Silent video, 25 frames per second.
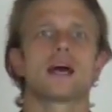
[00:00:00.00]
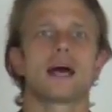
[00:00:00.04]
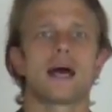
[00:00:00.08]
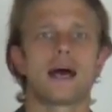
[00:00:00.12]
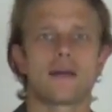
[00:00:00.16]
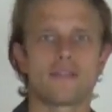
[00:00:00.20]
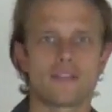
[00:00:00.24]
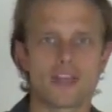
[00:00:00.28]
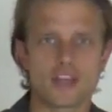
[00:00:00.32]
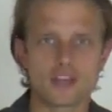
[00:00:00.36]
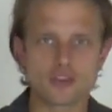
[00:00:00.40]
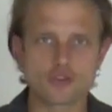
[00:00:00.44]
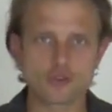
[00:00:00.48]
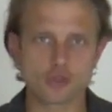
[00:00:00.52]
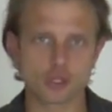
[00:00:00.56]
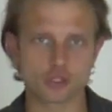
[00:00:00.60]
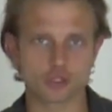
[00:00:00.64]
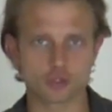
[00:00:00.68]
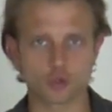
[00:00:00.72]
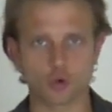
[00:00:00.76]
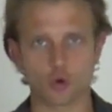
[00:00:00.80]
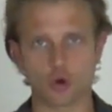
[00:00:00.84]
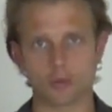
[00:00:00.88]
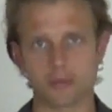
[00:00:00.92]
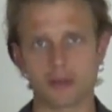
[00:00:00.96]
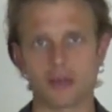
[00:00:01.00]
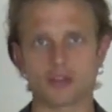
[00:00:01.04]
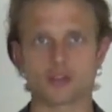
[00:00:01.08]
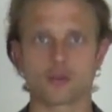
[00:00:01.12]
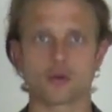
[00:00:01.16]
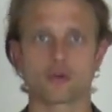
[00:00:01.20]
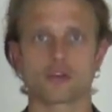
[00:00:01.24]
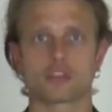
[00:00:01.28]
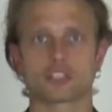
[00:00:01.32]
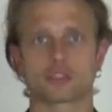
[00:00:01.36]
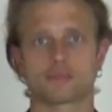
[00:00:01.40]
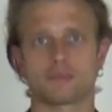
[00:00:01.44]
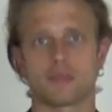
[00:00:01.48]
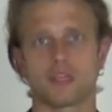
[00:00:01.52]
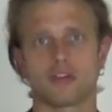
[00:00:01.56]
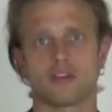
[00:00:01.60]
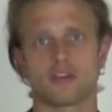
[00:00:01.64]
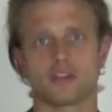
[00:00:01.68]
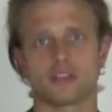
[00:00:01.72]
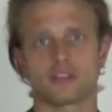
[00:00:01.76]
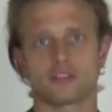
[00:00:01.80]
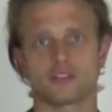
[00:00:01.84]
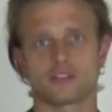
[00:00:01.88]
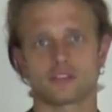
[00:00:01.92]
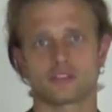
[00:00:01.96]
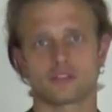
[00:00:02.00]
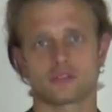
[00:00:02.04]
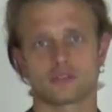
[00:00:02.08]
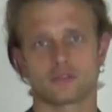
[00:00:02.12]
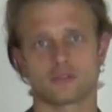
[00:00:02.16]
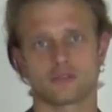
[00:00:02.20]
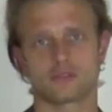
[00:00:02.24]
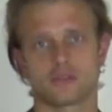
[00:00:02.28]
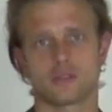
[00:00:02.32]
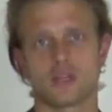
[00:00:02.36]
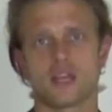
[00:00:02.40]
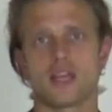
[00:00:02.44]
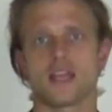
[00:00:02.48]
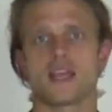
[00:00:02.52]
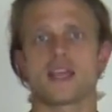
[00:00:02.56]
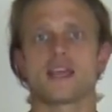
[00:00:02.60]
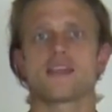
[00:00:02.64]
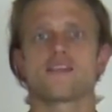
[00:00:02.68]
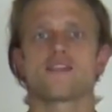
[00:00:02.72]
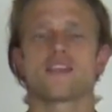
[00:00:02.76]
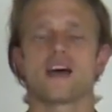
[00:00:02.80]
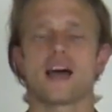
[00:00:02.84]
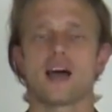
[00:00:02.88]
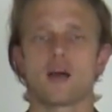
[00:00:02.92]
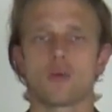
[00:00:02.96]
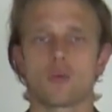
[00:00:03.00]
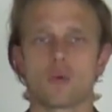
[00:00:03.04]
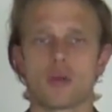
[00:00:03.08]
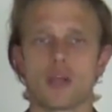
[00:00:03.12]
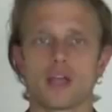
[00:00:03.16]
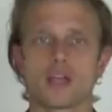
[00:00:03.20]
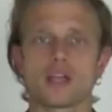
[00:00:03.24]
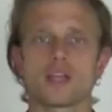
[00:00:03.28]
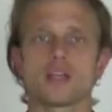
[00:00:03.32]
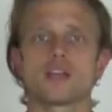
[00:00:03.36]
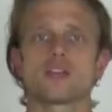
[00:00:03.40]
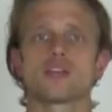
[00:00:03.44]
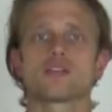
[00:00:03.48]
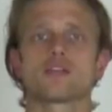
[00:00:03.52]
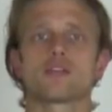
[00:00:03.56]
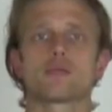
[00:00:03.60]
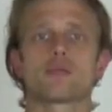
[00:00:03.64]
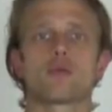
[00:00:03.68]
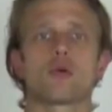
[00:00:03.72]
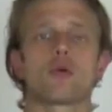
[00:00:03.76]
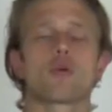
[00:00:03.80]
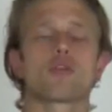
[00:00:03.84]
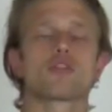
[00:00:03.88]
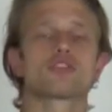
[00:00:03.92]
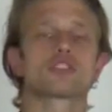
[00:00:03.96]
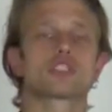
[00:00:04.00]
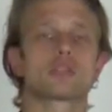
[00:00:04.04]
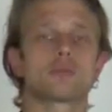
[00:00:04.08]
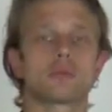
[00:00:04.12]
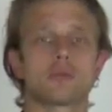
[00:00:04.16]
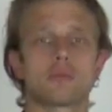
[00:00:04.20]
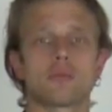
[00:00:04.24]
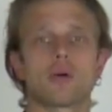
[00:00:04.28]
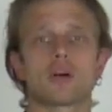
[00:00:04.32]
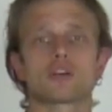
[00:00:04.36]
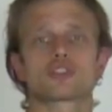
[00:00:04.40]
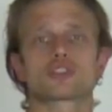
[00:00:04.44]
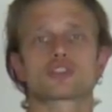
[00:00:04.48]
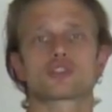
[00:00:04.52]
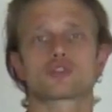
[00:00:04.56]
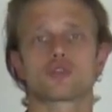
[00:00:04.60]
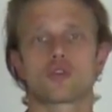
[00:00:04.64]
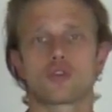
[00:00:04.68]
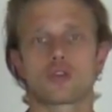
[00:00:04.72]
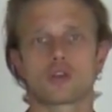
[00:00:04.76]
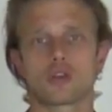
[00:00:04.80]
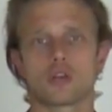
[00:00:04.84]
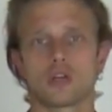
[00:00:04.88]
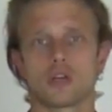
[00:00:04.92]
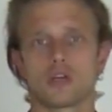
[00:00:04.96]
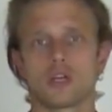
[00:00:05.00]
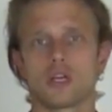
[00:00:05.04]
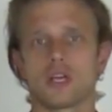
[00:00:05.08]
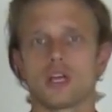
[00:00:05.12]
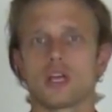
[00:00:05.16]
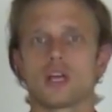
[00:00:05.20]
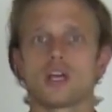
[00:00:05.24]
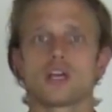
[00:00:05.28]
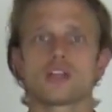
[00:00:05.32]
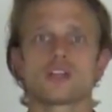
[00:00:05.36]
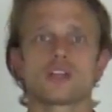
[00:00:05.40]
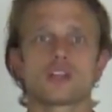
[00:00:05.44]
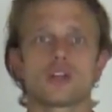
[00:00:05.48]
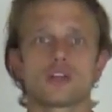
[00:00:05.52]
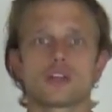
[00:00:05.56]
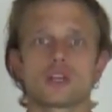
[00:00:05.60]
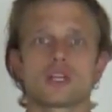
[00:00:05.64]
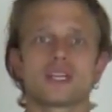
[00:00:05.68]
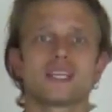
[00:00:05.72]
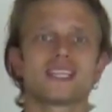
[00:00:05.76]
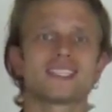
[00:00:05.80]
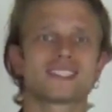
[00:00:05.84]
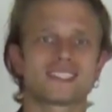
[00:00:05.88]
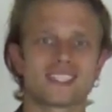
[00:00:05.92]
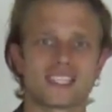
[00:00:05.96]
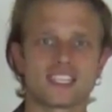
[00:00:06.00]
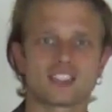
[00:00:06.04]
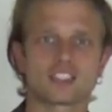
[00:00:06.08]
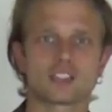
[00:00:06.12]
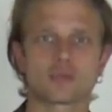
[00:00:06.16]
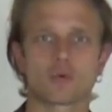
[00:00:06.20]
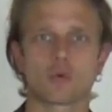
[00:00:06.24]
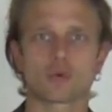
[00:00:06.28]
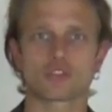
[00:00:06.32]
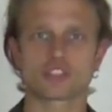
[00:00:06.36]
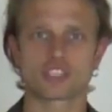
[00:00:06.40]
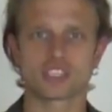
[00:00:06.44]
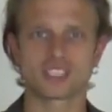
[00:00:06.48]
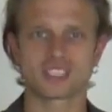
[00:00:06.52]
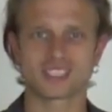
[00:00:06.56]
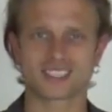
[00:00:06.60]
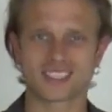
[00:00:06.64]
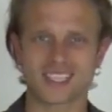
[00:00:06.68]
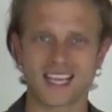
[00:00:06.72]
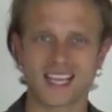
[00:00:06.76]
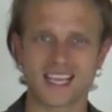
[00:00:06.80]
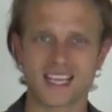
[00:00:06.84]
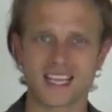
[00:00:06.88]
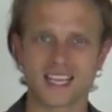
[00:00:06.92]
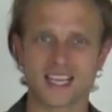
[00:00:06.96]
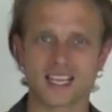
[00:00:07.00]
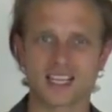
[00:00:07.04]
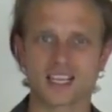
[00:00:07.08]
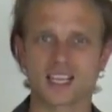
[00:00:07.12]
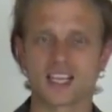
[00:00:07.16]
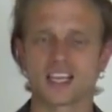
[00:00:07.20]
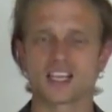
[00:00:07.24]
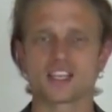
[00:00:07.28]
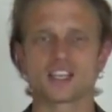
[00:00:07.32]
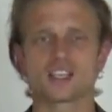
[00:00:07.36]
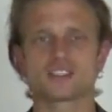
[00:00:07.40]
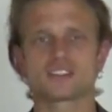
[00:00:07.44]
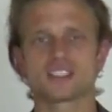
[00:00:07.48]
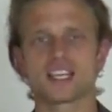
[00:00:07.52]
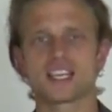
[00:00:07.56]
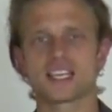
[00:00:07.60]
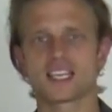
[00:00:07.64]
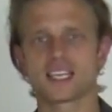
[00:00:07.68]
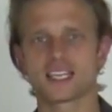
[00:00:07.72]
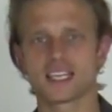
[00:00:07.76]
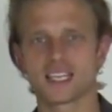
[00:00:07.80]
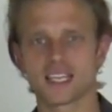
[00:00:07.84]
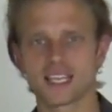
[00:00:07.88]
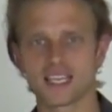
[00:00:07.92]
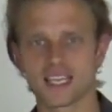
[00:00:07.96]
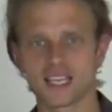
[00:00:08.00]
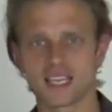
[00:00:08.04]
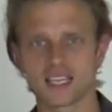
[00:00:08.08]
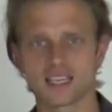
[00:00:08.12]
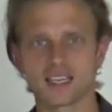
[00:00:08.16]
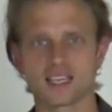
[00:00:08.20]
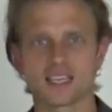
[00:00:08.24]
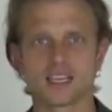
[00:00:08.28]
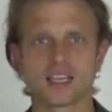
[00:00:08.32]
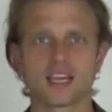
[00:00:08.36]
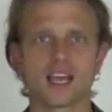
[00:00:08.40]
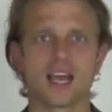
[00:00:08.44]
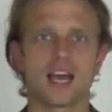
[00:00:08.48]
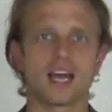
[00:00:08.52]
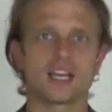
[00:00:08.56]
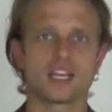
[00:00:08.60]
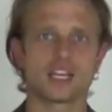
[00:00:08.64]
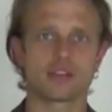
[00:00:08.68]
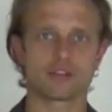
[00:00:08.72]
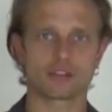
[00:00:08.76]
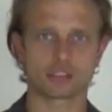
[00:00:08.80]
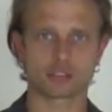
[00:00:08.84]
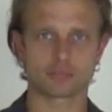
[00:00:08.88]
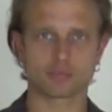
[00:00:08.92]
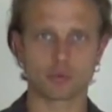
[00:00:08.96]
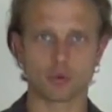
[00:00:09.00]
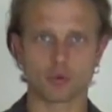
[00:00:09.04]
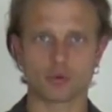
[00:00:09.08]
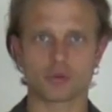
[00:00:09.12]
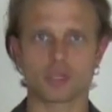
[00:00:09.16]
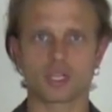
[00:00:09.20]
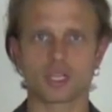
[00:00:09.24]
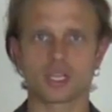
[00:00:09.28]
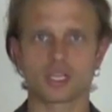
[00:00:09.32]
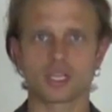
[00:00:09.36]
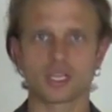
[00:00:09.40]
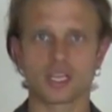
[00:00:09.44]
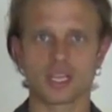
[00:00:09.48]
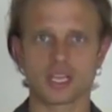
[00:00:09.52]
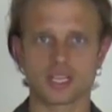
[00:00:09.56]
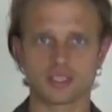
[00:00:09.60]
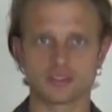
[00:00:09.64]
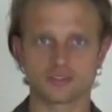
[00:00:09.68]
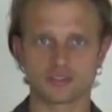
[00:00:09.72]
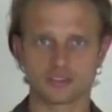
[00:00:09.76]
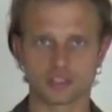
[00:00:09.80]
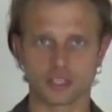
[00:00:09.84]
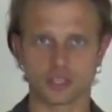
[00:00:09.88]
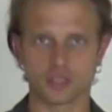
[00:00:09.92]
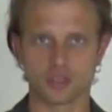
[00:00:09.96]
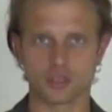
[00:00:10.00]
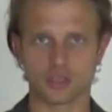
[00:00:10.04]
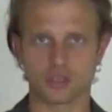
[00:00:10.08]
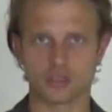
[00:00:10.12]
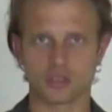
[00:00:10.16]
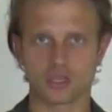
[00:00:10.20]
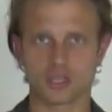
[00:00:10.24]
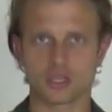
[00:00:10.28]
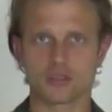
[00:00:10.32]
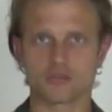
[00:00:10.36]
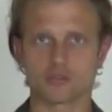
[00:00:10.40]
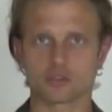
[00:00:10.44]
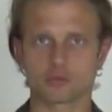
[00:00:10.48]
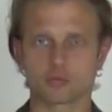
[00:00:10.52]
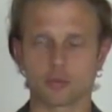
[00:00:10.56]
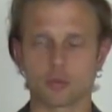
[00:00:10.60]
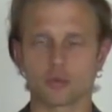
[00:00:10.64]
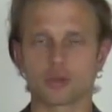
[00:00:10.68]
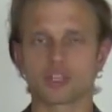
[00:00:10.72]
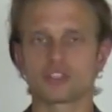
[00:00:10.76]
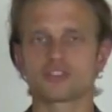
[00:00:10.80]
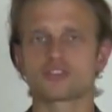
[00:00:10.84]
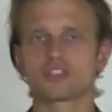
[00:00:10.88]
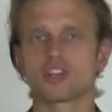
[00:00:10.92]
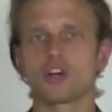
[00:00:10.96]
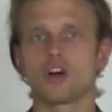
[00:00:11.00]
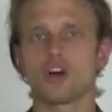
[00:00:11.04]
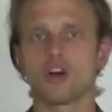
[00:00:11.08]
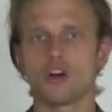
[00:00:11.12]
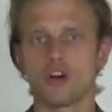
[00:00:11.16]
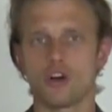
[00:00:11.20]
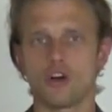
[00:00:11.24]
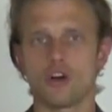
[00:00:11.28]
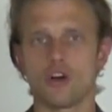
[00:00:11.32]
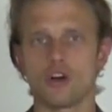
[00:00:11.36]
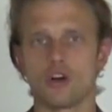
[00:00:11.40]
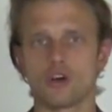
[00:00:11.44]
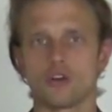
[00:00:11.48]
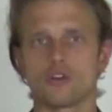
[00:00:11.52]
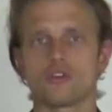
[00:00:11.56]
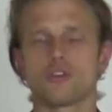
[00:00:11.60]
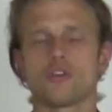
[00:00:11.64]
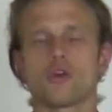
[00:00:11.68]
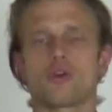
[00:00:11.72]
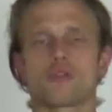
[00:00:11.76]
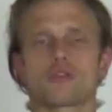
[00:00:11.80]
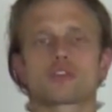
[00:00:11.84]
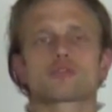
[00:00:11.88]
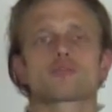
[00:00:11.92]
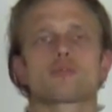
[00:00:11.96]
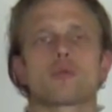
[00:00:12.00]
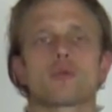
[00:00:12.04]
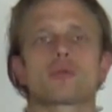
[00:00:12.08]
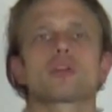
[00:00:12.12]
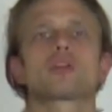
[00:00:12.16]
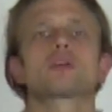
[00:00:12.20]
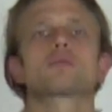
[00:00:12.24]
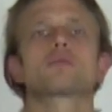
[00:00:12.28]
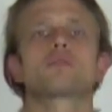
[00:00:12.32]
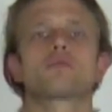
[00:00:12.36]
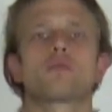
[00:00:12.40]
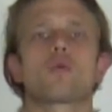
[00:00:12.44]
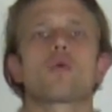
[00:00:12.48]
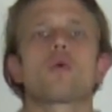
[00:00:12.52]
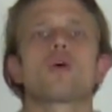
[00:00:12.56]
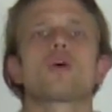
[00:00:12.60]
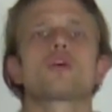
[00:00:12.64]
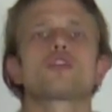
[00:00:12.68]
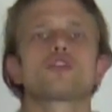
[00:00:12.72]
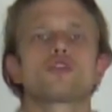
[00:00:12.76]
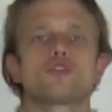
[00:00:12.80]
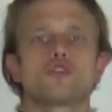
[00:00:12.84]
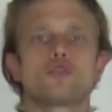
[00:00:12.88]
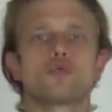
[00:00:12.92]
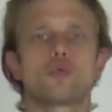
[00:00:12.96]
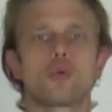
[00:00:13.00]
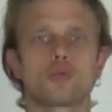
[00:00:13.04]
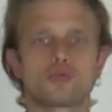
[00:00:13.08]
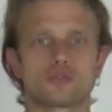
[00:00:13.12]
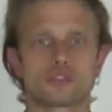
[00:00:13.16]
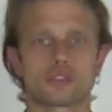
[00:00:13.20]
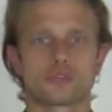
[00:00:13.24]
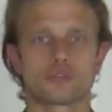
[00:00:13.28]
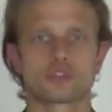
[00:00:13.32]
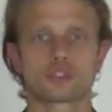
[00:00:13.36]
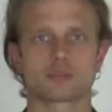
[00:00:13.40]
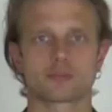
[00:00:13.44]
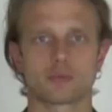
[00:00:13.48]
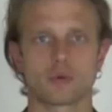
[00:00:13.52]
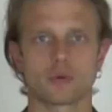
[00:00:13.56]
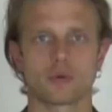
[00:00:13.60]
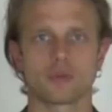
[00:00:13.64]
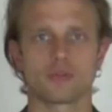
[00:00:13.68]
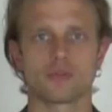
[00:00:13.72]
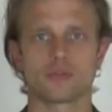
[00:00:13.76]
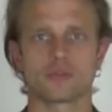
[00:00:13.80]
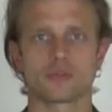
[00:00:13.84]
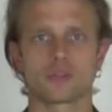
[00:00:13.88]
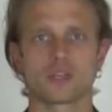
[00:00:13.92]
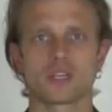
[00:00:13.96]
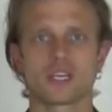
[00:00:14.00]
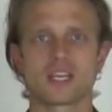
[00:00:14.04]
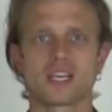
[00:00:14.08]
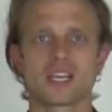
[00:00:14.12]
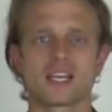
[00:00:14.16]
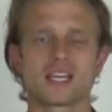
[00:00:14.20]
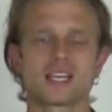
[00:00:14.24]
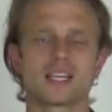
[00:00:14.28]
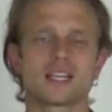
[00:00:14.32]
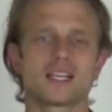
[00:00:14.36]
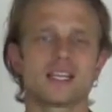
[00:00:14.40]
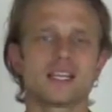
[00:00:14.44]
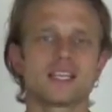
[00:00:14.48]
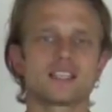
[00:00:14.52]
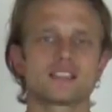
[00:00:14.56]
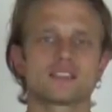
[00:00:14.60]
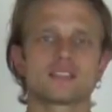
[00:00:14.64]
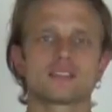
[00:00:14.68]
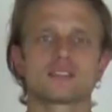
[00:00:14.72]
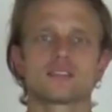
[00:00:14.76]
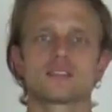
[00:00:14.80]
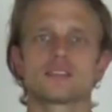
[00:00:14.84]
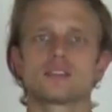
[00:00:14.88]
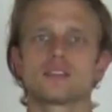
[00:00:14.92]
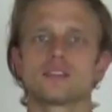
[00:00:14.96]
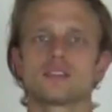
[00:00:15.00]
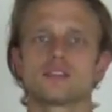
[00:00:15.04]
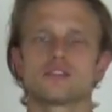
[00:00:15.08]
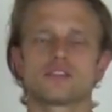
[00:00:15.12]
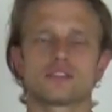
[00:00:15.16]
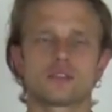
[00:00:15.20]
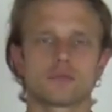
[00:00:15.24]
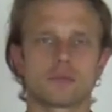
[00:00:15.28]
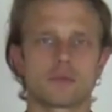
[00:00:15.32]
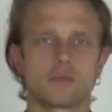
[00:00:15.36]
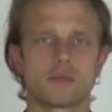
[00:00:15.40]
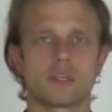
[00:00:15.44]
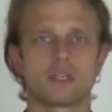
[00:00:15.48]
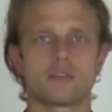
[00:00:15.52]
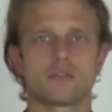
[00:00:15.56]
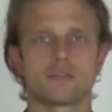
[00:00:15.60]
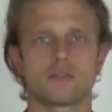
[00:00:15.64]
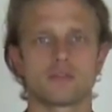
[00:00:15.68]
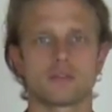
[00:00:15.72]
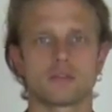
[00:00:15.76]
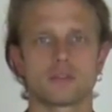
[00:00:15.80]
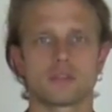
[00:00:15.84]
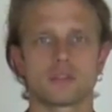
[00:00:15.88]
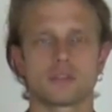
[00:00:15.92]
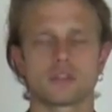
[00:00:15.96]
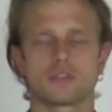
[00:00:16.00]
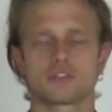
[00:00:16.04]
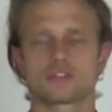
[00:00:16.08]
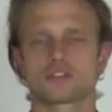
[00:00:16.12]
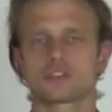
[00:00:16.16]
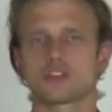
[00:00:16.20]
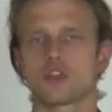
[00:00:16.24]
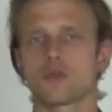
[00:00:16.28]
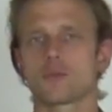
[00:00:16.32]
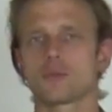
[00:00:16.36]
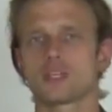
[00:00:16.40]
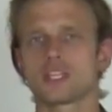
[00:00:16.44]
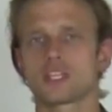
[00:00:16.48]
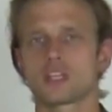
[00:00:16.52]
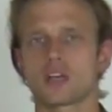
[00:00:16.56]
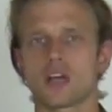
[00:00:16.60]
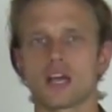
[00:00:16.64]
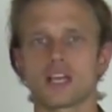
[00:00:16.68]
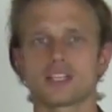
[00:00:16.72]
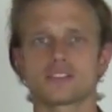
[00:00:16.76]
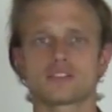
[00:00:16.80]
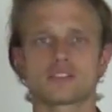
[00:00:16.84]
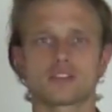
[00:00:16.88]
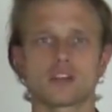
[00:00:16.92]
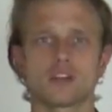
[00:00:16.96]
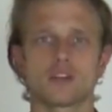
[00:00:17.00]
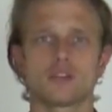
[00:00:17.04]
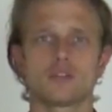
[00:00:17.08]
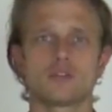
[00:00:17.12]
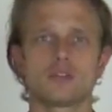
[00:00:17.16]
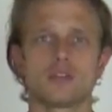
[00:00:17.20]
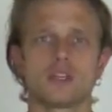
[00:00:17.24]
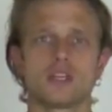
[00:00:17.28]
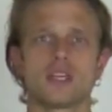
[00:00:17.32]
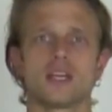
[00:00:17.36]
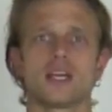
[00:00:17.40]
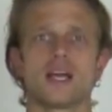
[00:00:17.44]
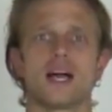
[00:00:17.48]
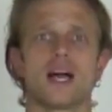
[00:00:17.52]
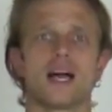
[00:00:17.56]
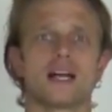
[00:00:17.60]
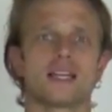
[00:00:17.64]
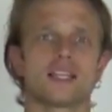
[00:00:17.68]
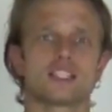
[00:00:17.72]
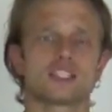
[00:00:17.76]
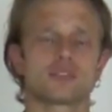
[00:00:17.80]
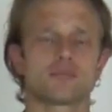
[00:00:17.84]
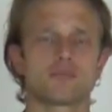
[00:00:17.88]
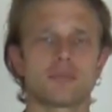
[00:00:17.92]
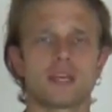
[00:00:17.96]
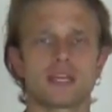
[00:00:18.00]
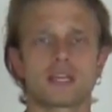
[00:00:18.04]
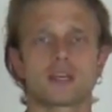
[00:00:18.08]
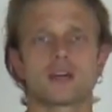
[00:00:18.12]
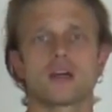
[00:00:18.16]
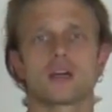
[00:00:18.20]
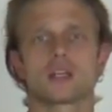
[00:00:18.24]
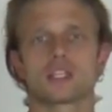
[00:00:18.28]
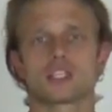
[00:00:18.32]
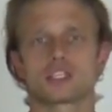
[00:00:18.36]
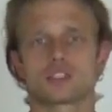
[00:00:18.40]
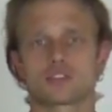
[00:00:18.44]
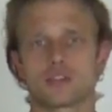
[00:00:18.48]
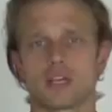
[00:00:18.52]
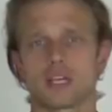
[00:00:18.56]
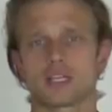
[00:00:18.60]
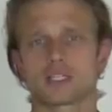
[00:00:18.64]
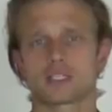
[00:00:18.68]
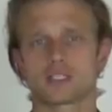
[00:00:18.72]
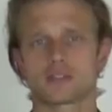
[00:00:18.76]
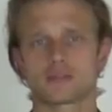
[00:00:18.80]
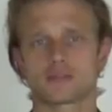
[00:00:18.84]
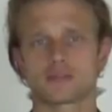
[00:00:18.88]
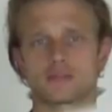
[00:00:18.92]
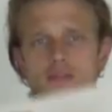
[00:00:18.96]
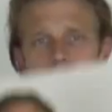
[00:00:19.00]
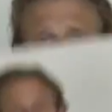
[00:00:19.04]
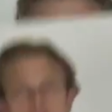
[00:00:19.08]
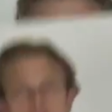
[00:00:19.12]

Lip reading: And then you could talk about your experience. In that way, the rapport is going to be much stronger. You know, you're listening to what she's saying, you're taking it in, and you're responding in turn. Responding to her, not responding with what you want to respond. Listen to women. So many guys don't, and it's mega unattractive.